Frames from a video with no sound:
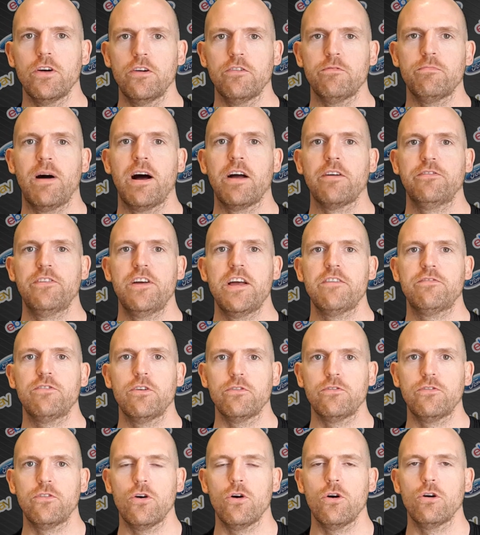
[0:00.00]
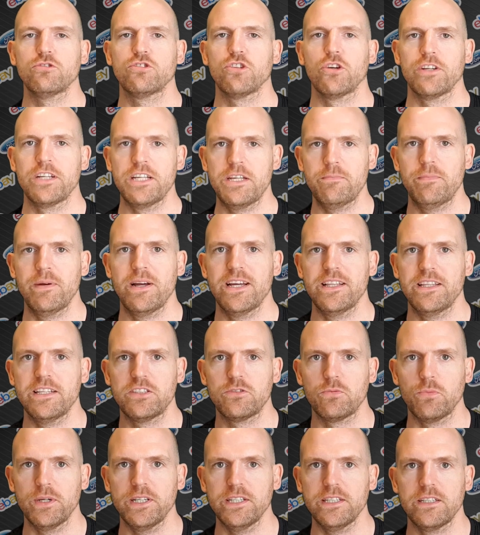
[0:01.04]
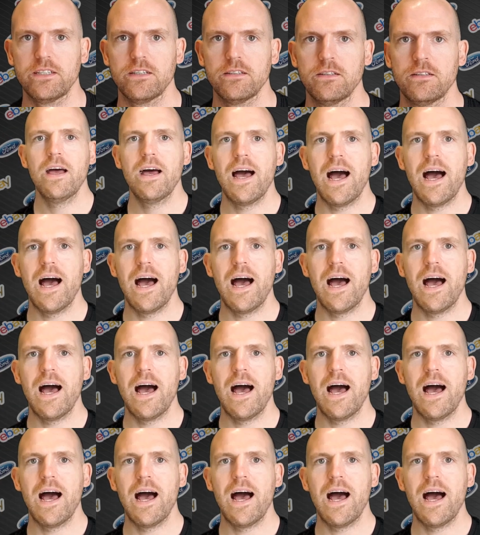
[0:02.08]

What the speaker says: of my favourite Fords on eBay this week.